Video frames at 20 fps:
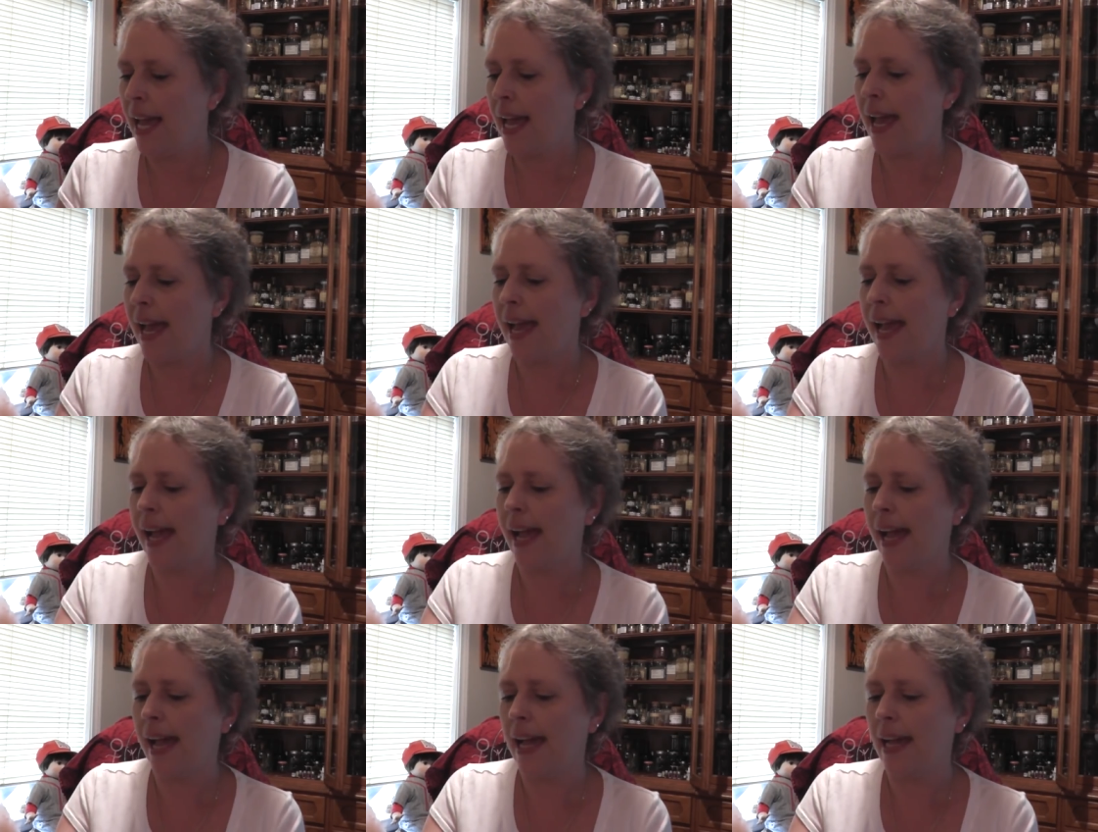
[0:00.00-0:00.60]

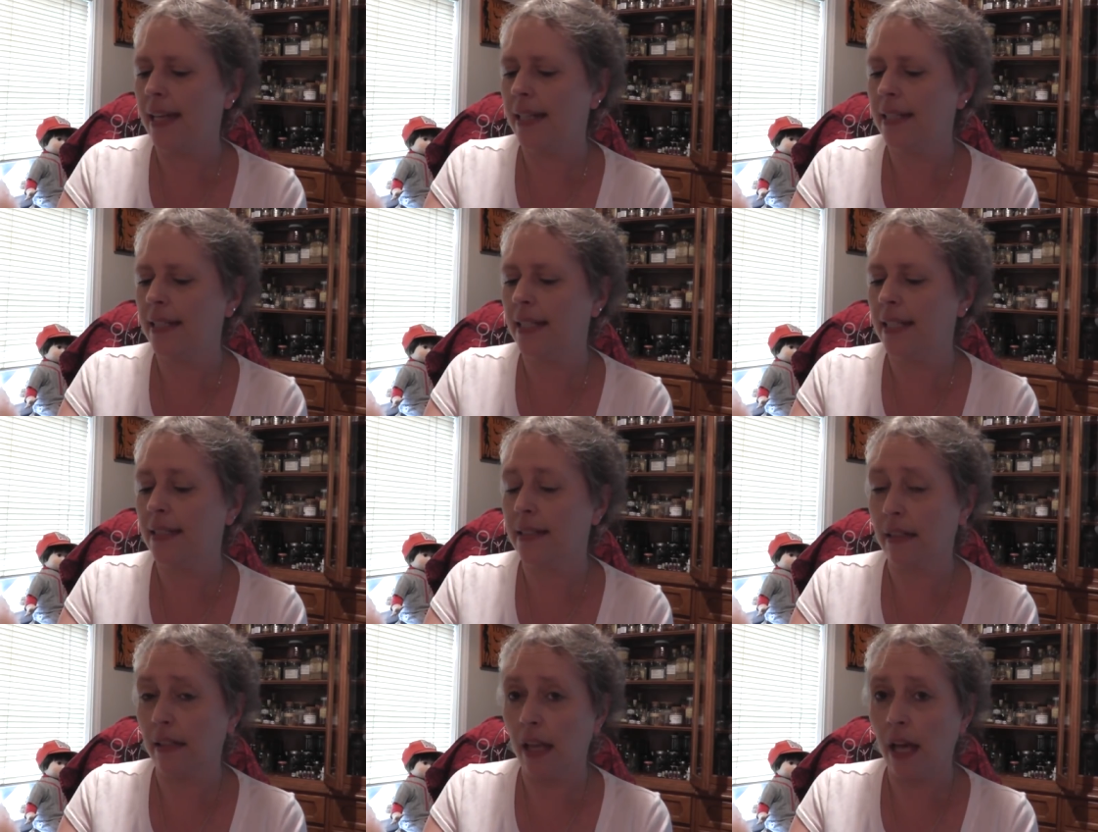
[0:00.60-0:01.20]
And
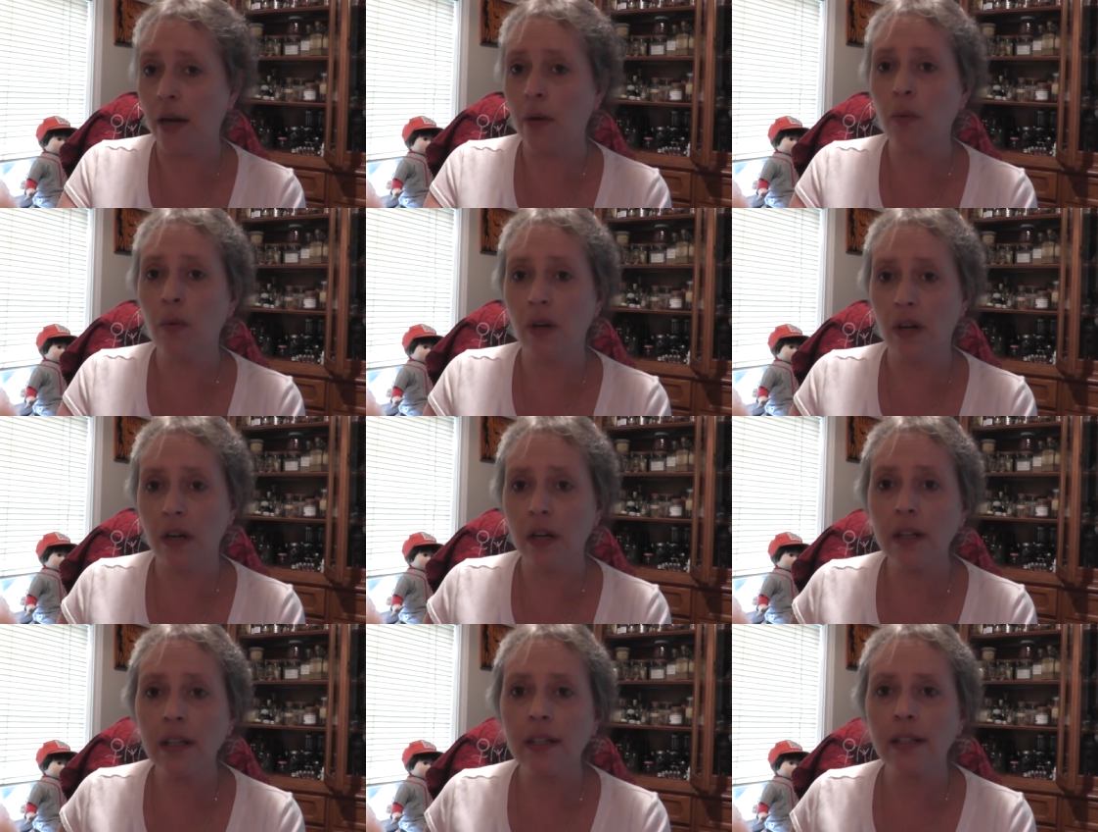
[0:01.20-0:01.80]
it's a lot of
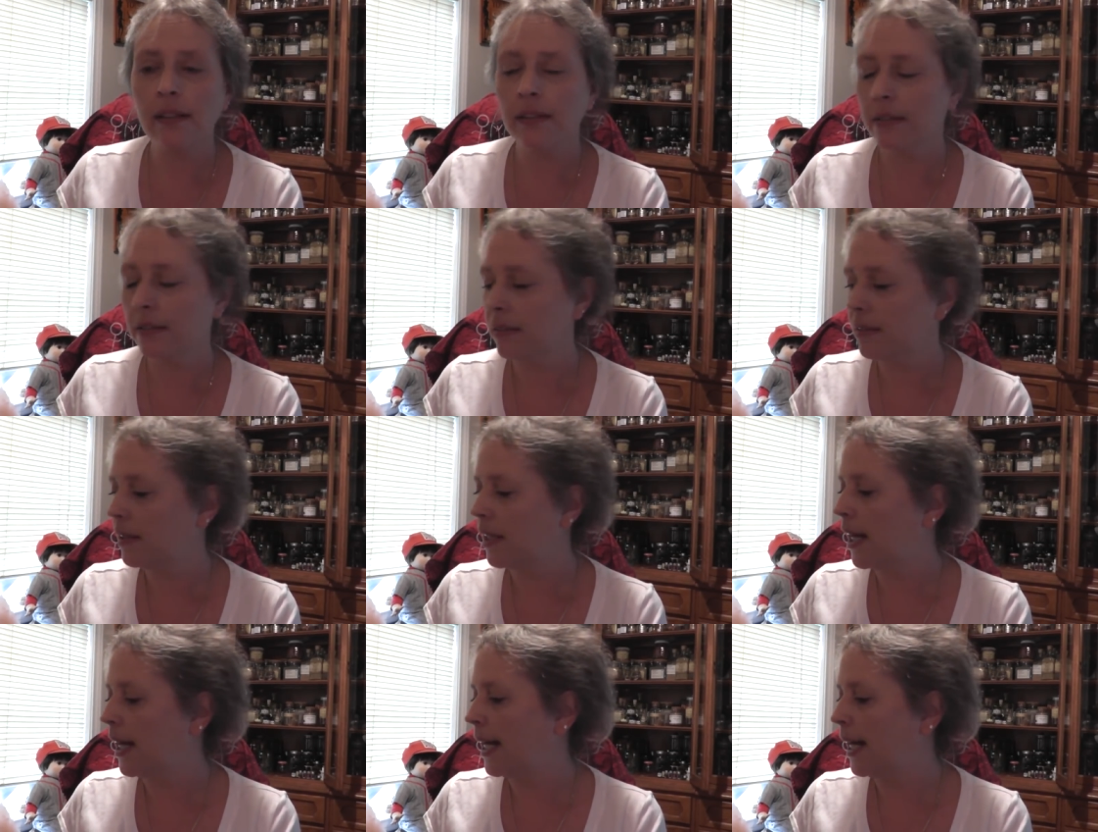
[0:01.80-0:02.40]
work.
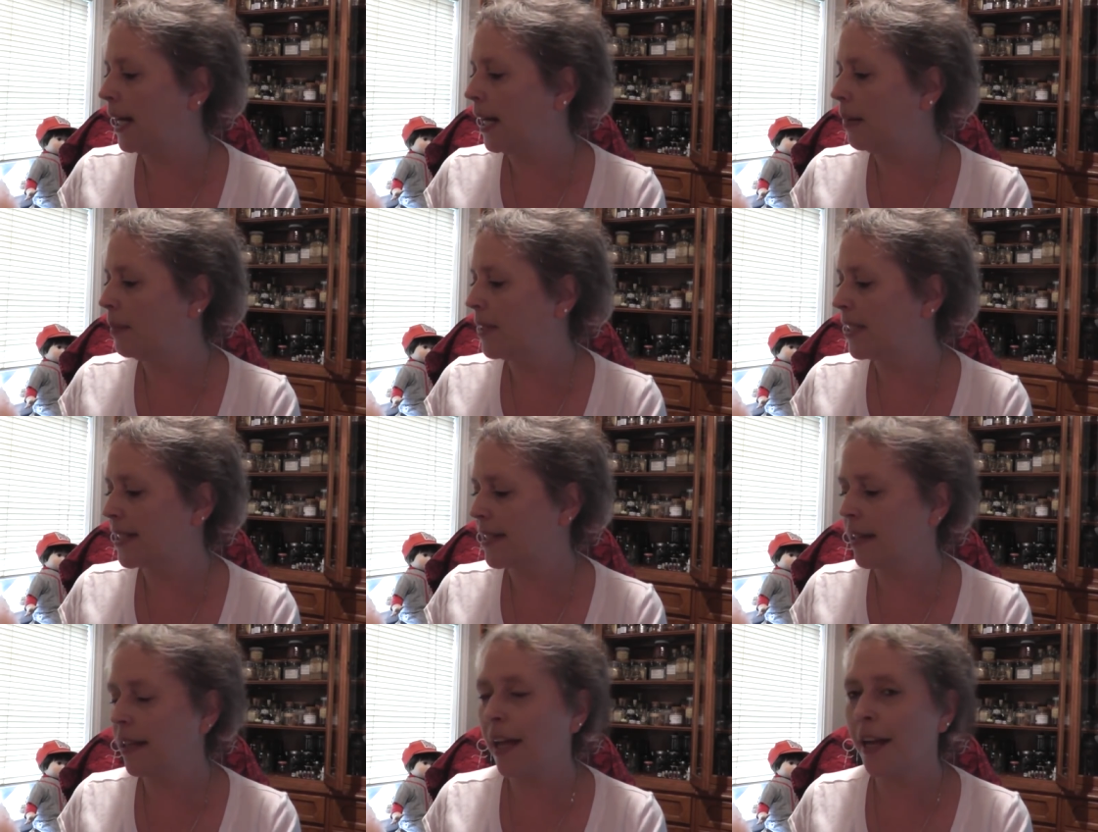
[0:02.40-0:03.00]

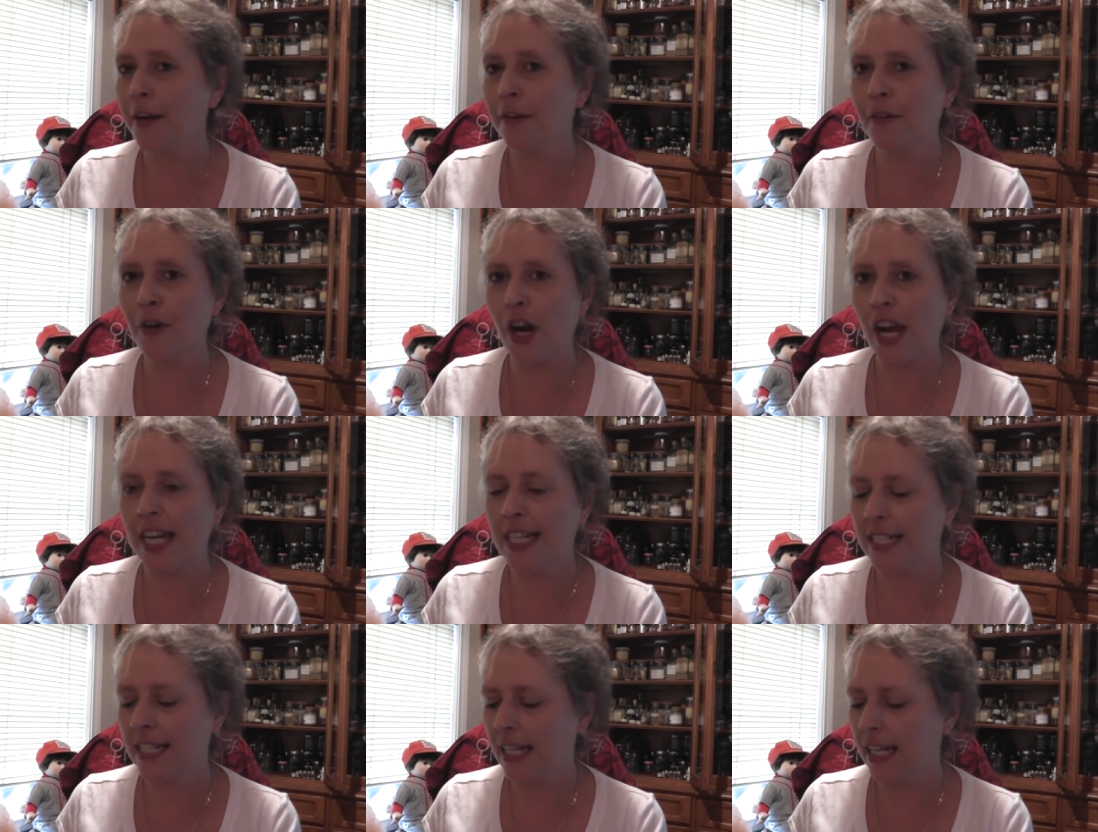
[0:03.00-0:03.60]
It's a lot of
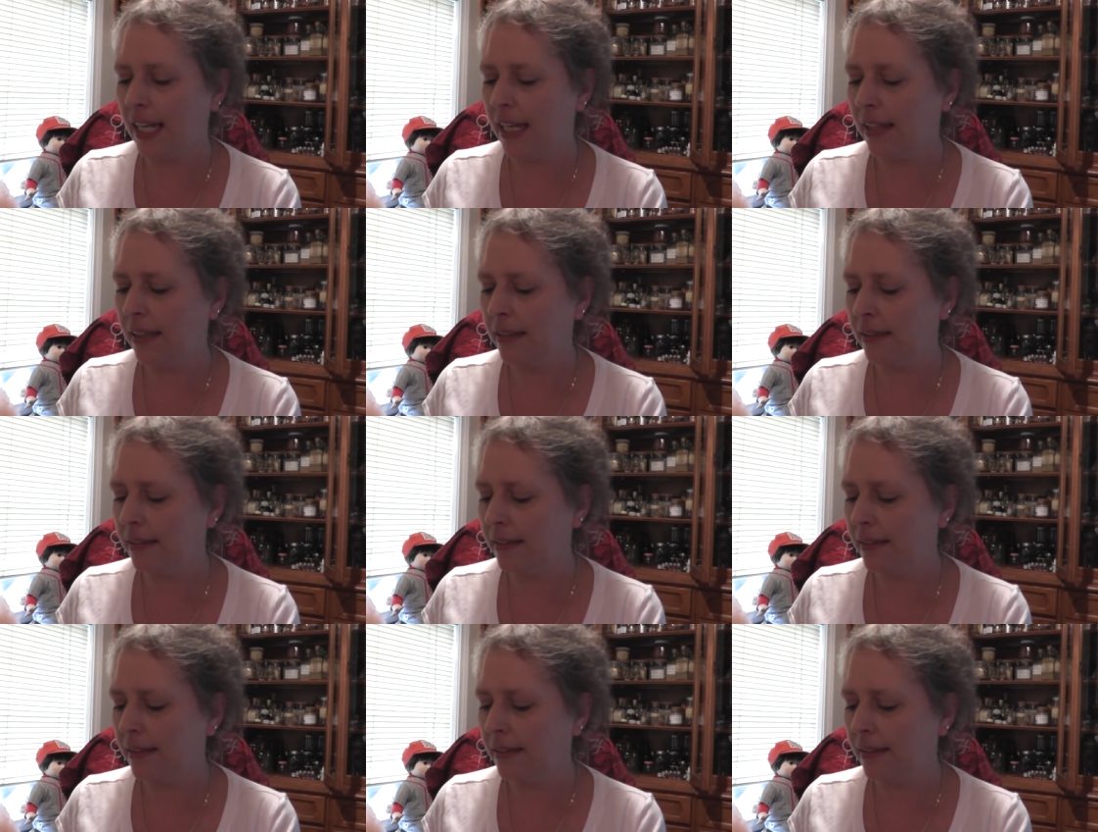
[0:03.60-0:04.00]
grinding.